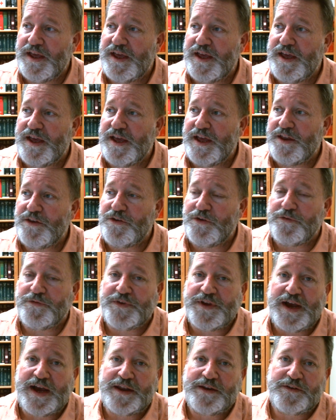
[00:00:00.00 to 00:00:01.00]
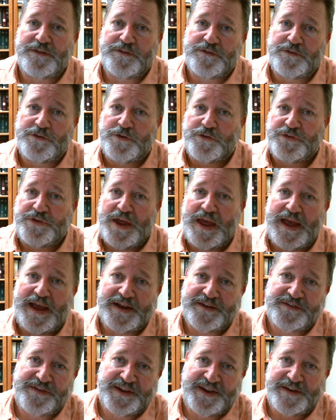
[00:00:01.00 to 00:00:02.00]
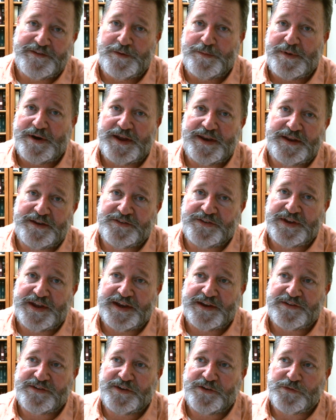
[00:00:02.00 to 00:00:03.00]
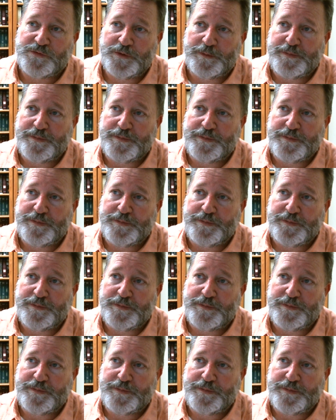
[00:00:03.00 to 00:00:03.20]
and you're taxing everybody in Texas.